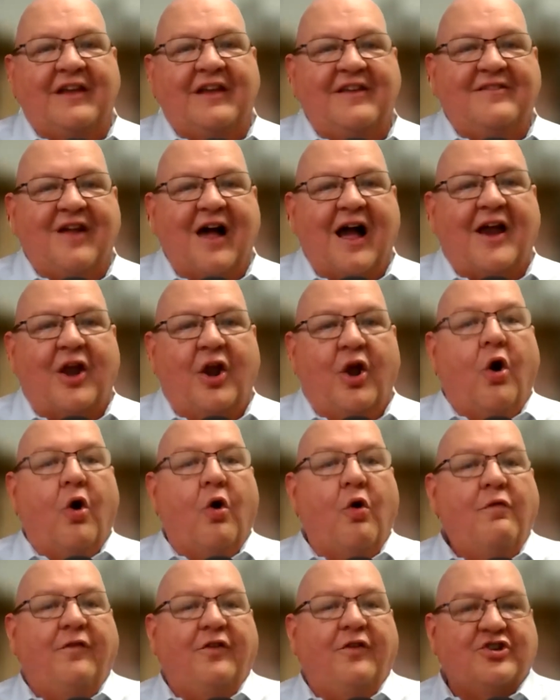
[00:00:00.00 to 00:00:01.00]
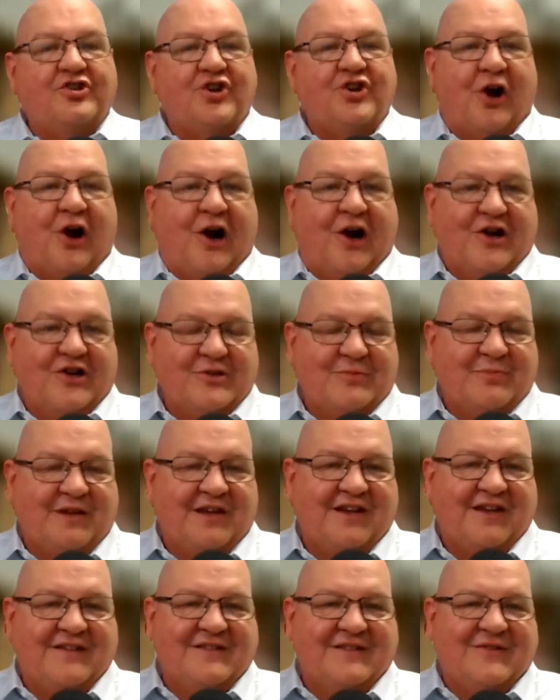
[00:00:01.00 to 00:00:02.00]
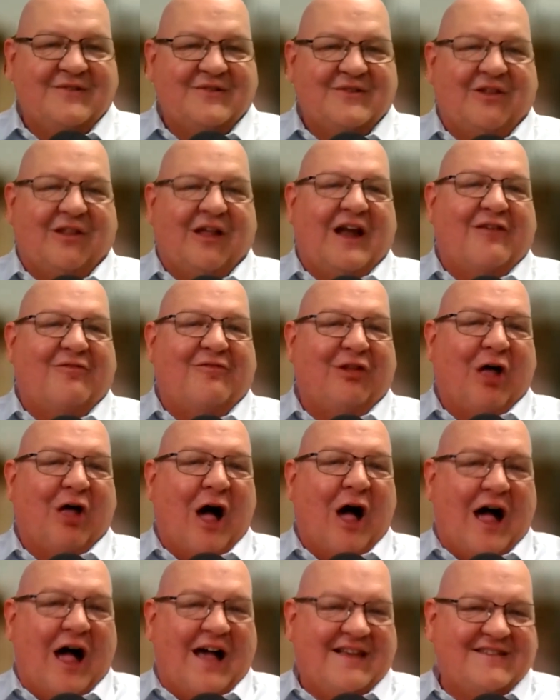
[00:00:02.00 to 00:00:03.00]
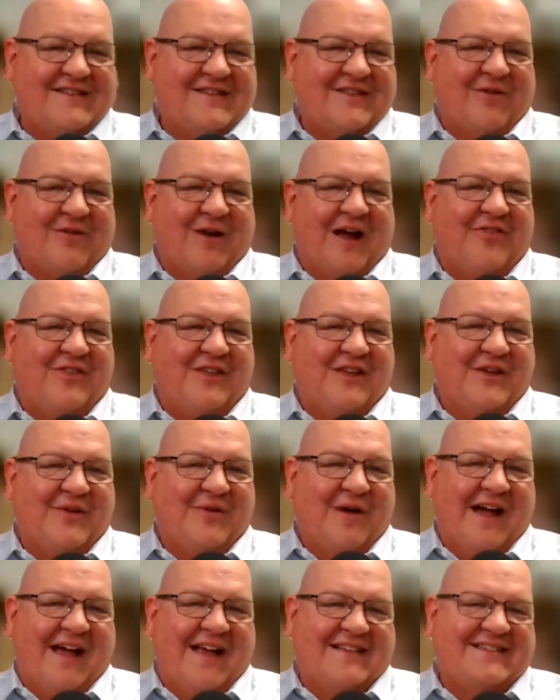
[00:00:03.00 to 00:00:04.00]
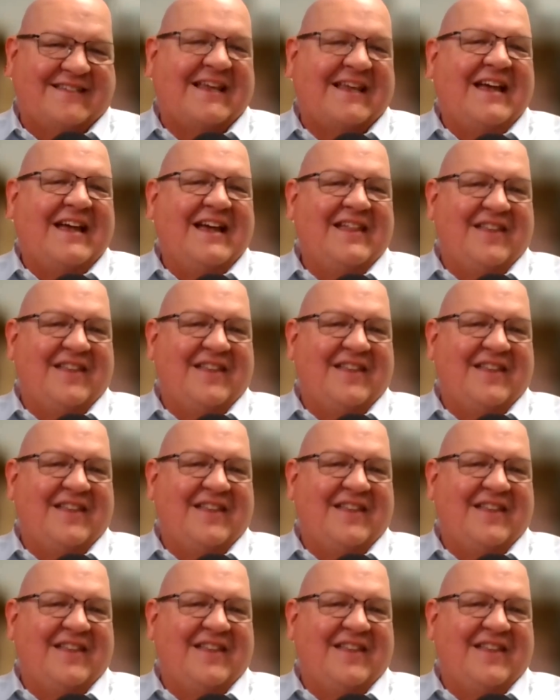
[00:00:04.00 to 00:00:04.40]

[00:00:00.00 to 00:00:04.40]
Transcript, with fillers: he's not going to overcharge because there's a lot of laws throughout the US